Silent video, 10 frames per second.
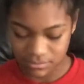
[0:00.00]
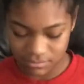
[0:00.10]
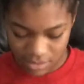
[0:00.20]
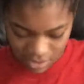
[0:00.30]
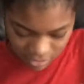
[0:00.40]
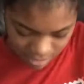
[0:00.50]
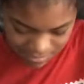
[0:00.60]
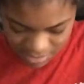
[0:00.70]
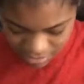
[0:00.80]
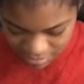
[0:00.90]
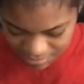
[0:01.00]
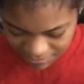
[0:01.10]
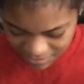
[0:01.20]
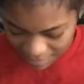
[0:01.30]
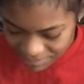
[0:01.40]
my grandpa for
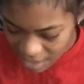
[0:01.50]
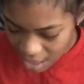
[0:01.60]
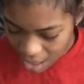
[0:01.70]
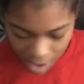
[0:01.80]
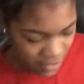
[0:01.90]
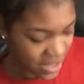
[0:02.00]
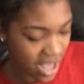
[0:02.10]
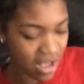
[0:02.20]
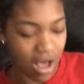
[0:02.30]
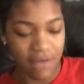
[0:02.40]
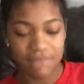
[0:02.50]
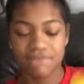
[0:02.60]
that. Then I got